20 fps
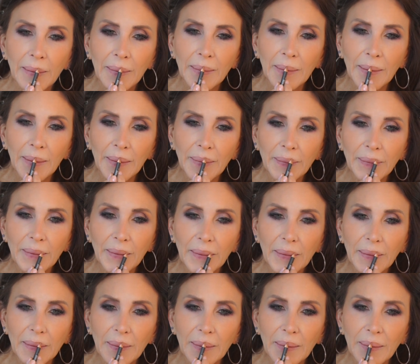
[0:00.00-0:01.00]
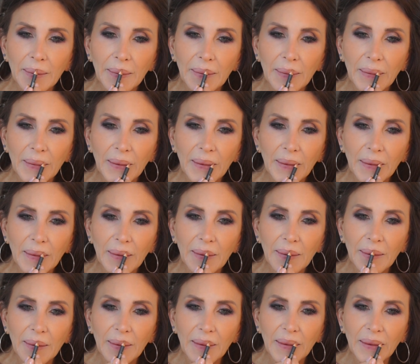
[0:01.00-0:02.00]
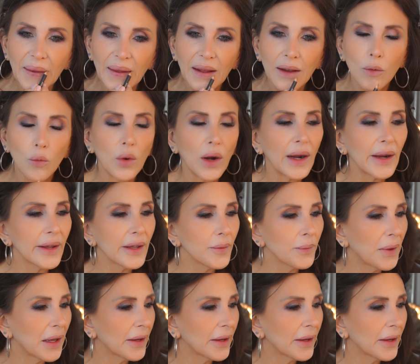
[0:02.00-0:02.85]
Not that... Why am